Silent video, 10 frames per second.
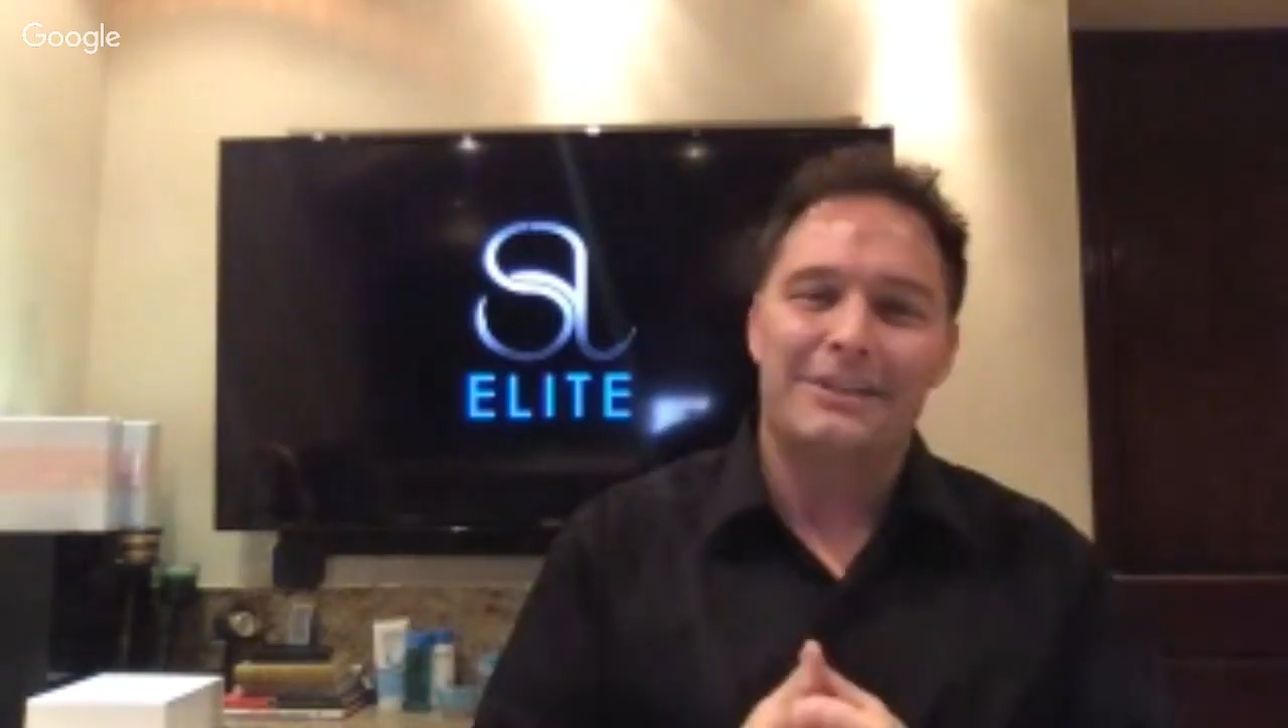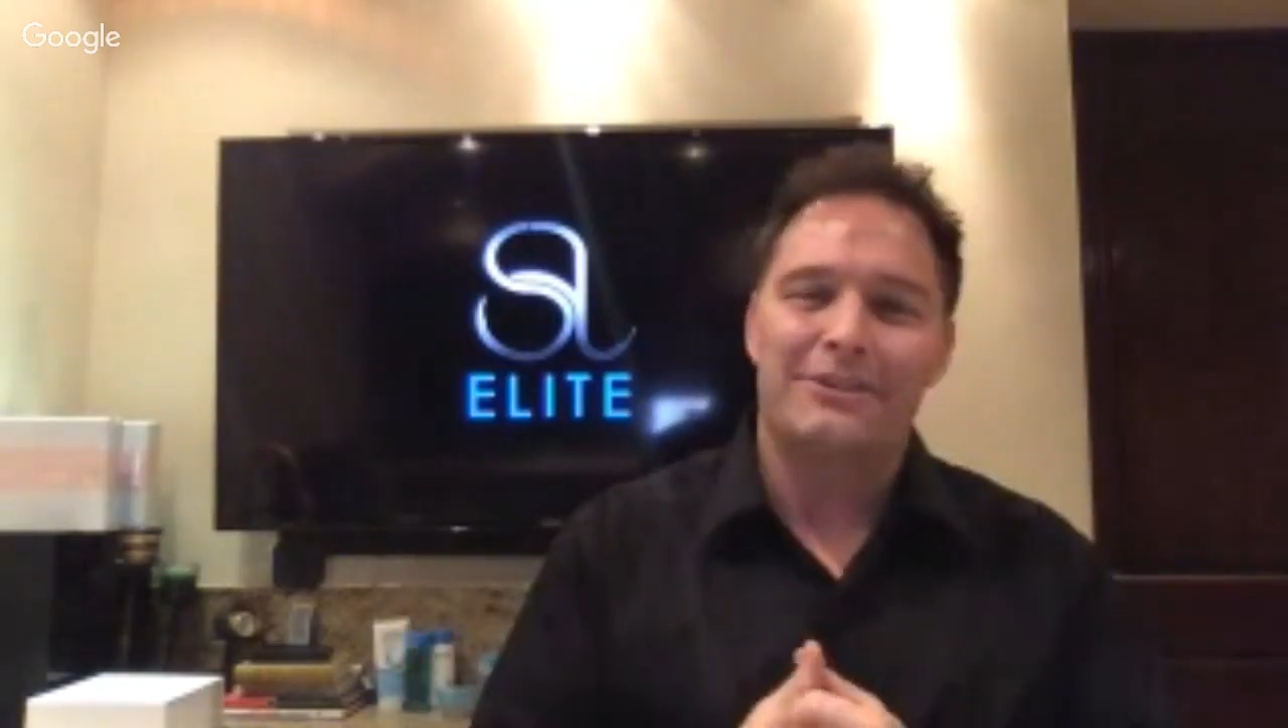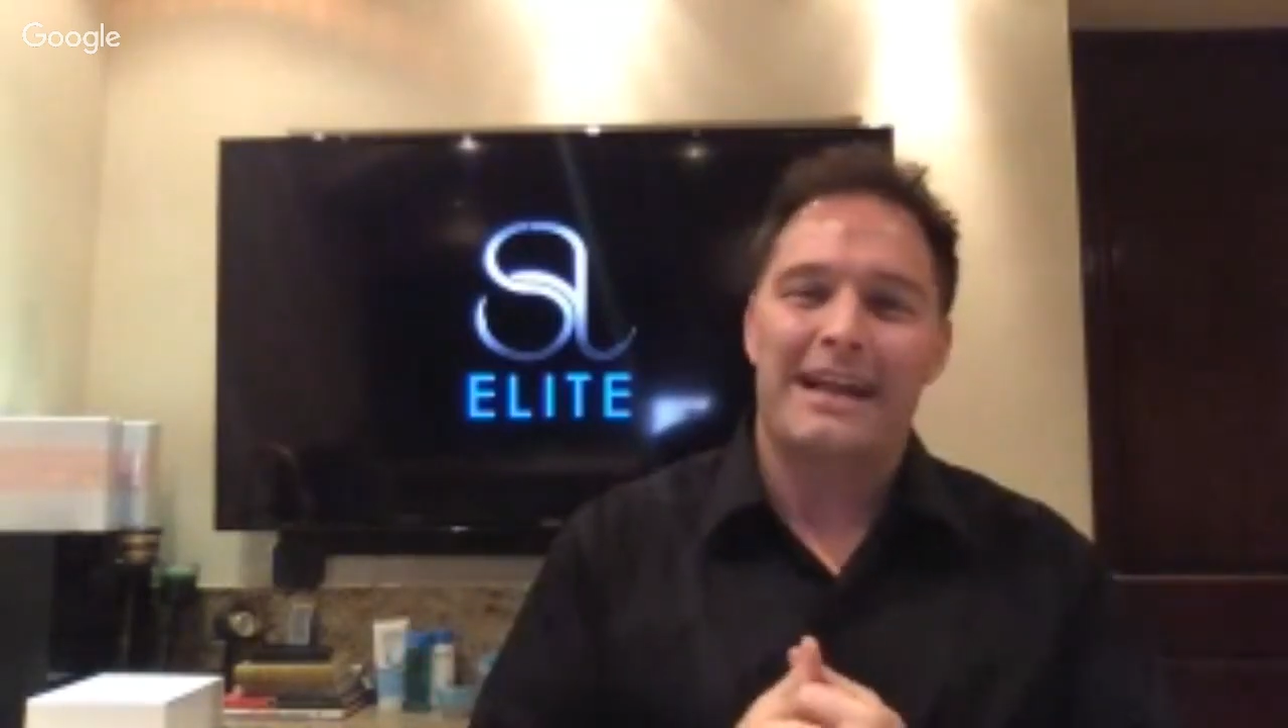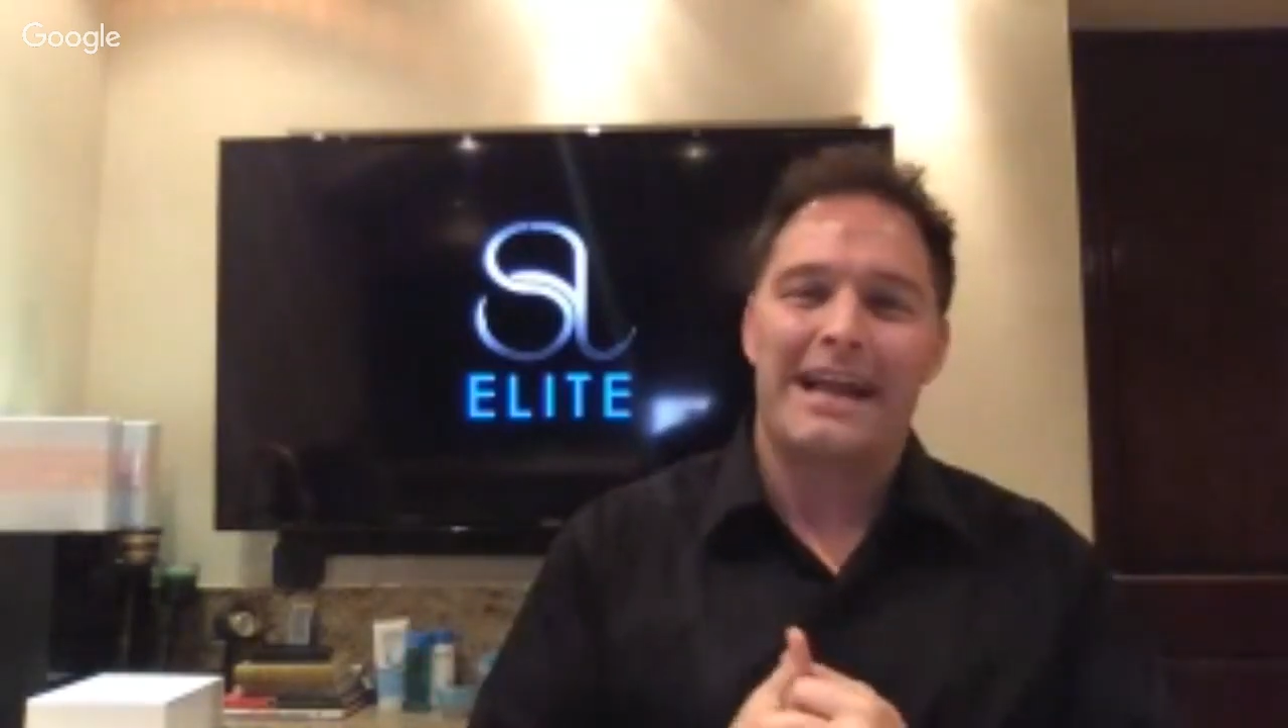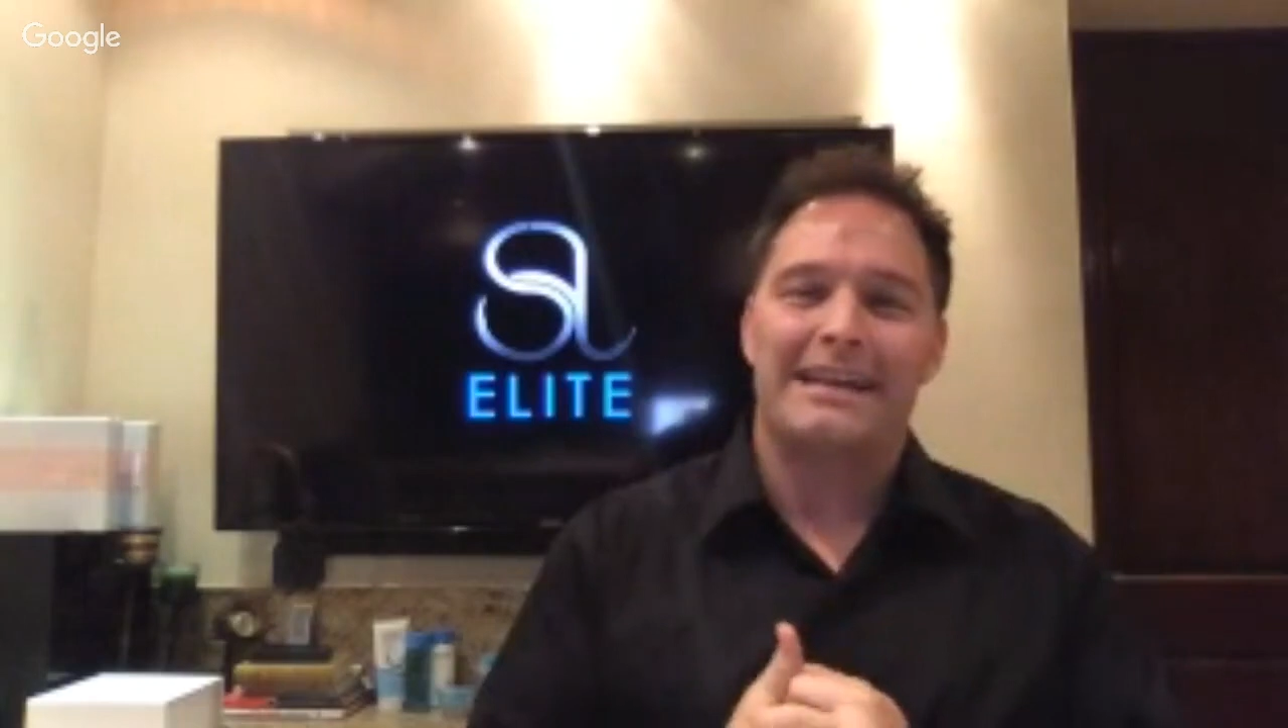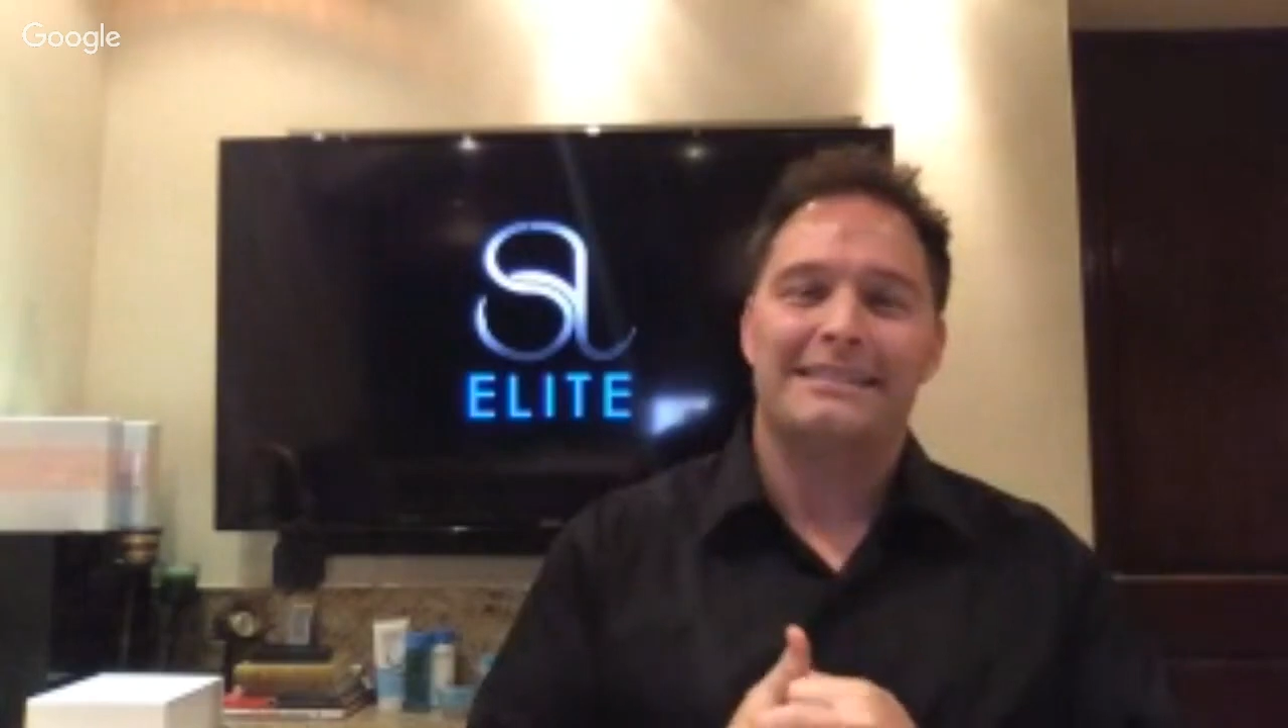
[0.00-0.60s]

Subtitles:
has an